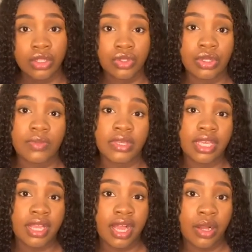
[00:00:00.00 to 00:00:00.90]
Do not be a
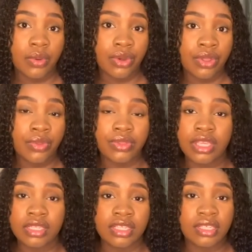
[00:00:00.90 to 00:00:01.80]
coward. Don't
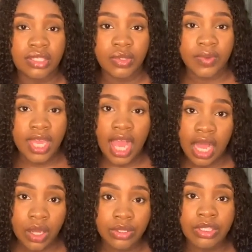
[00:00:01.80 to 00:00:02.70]
take the easy way
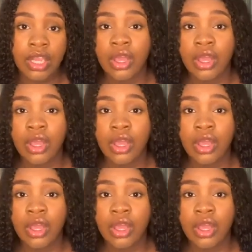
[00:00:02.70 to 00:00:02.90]
out.